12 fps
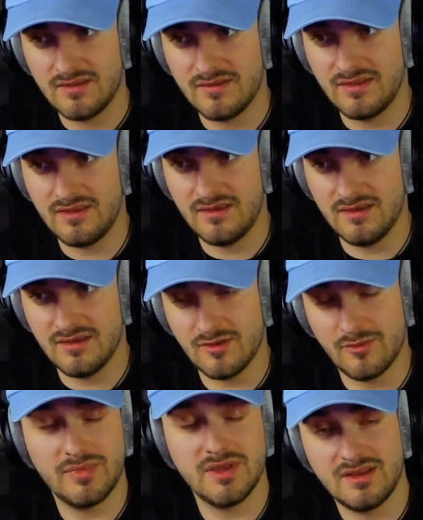the
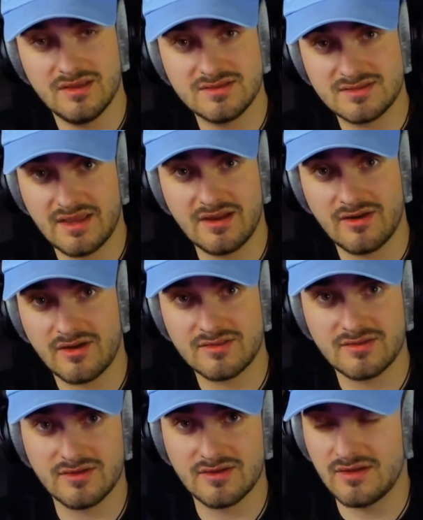obedient
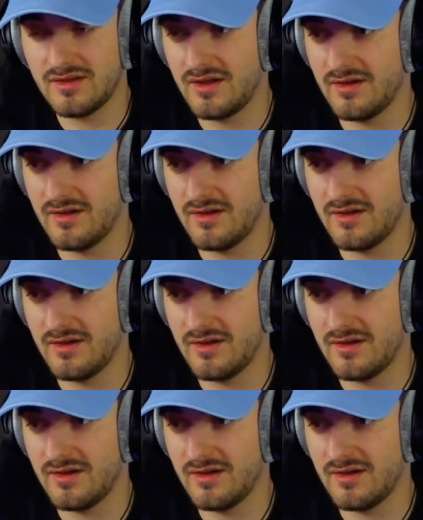character